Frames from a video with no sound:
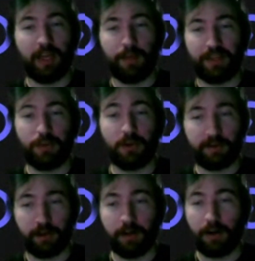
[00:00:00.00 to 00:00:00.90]
That's one
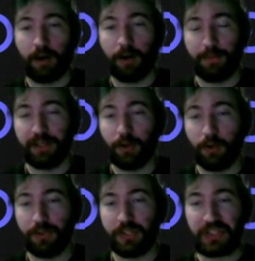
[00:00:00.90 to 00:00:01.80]
of our big goals,